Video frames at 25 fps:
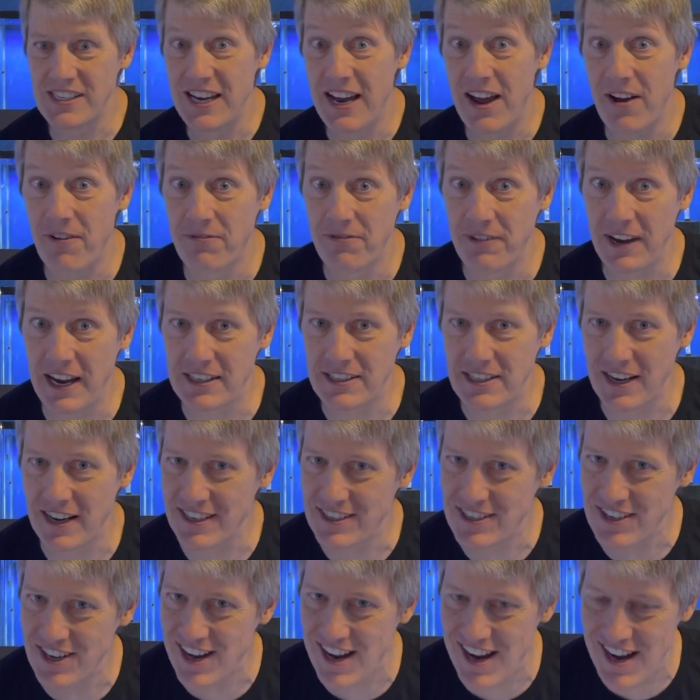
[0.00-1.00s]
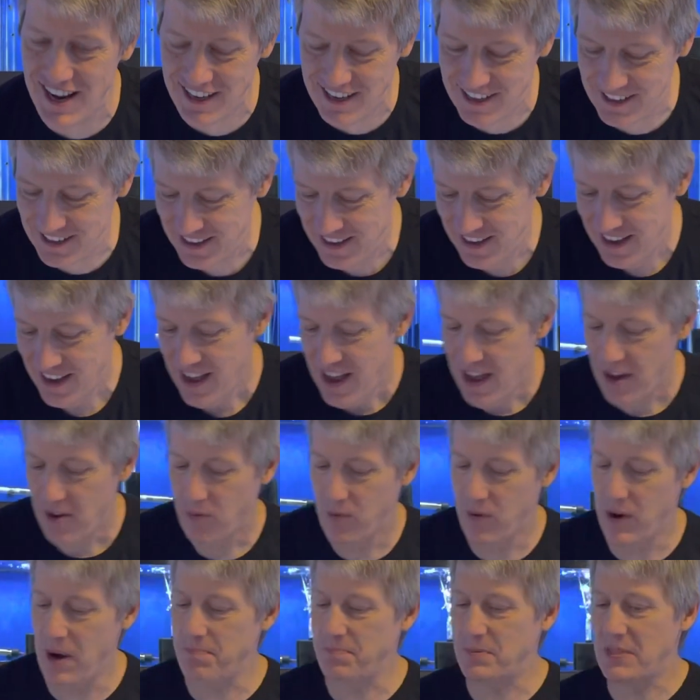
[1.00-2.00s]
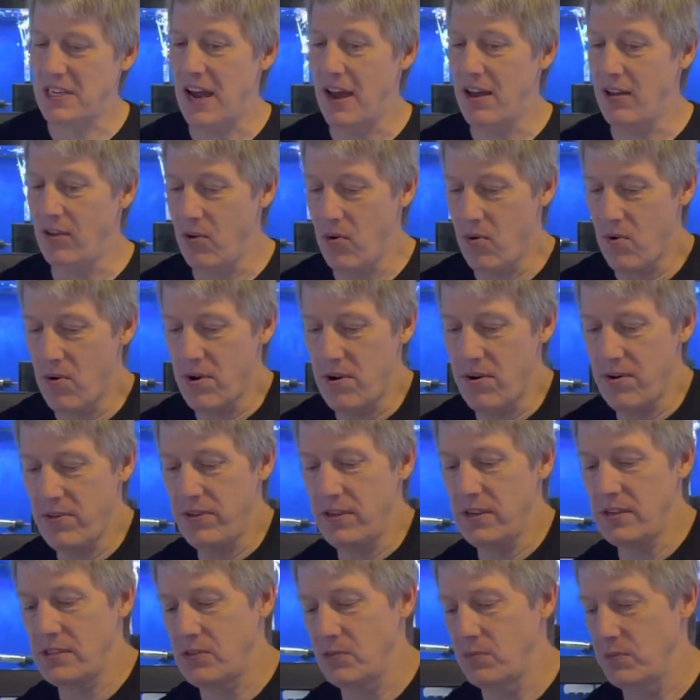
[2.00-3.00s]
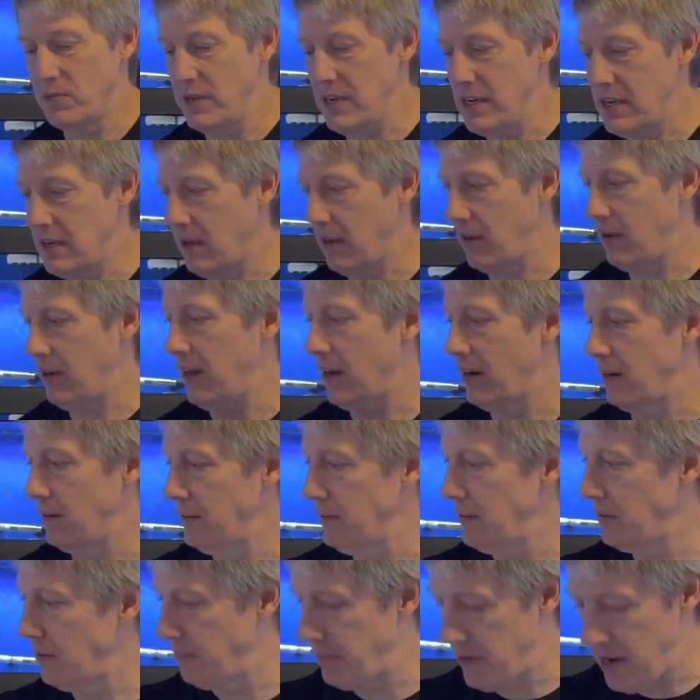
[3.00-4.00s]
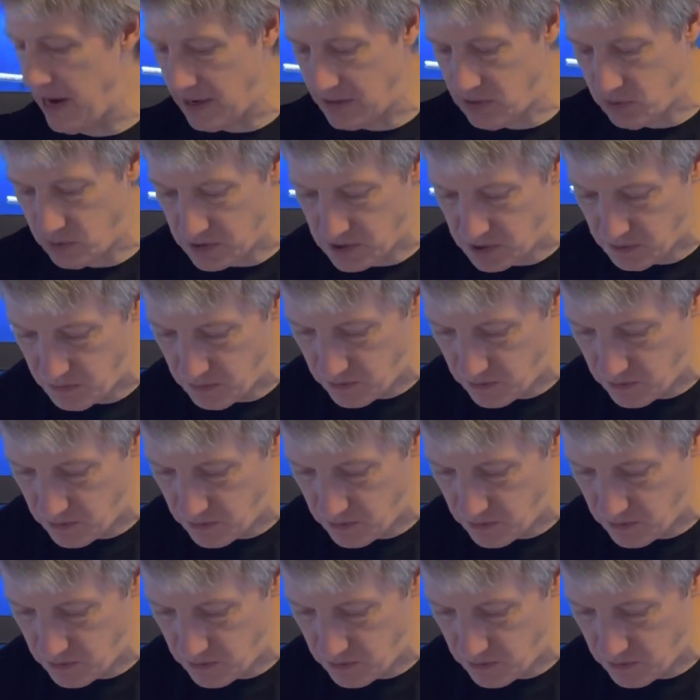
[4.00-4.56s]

how fast I talk. Reptile ordered this week. We got a little box with some